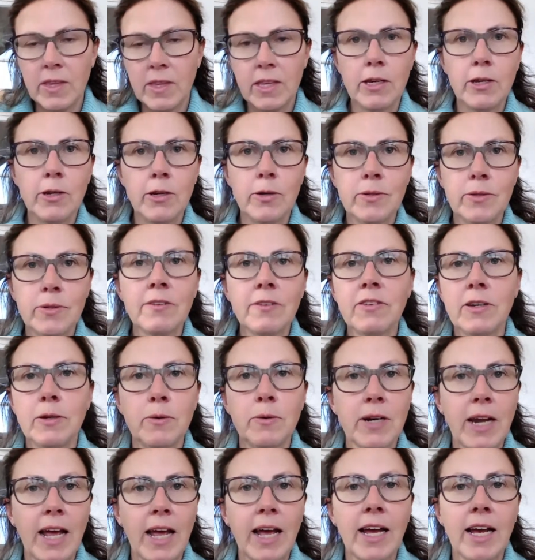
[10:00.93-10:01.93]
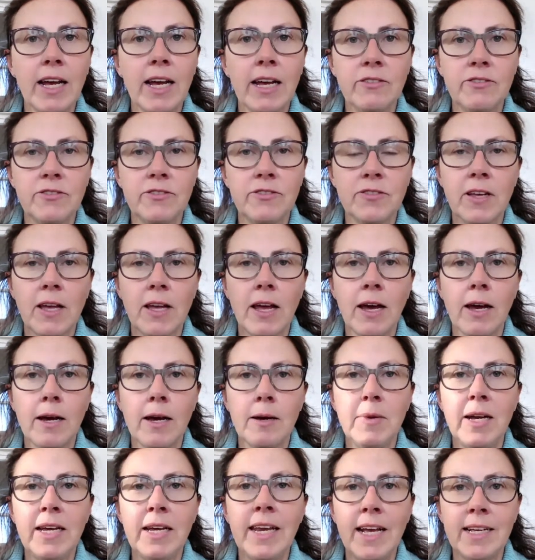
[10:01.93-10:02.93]
You definitely want to have
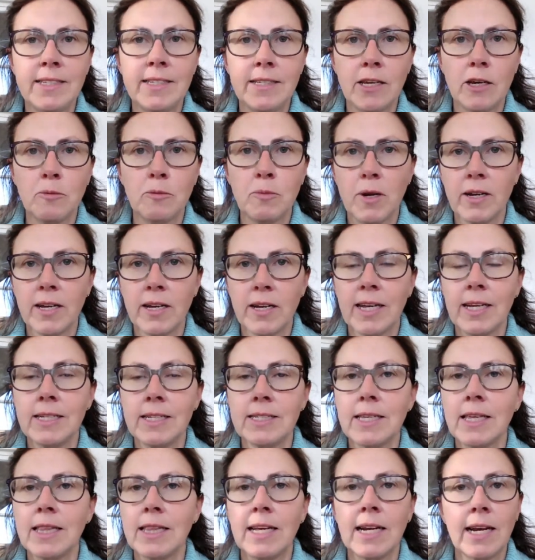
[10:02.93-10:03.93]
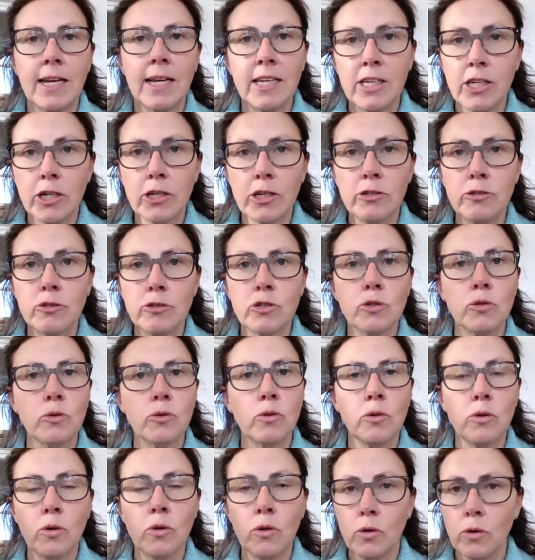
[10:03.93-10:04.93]
an SEO plugin, something like
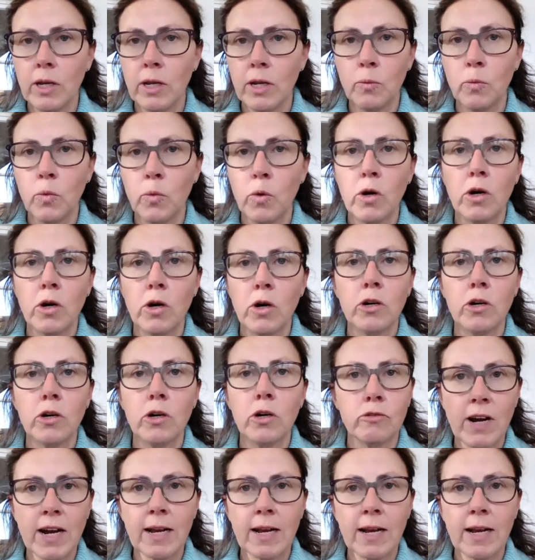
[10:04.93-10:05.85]
Yoast or All-in-One or